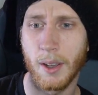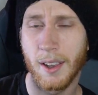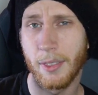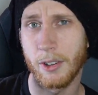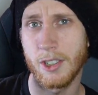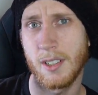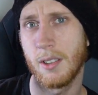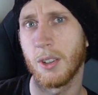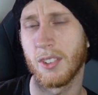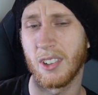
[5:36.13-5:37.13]
their
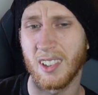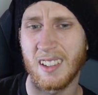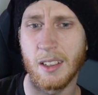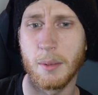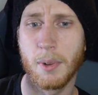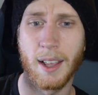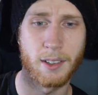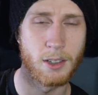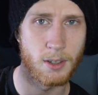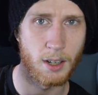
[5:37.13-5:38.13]
GT3s are still a blast
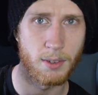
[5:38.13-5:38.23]
to drive,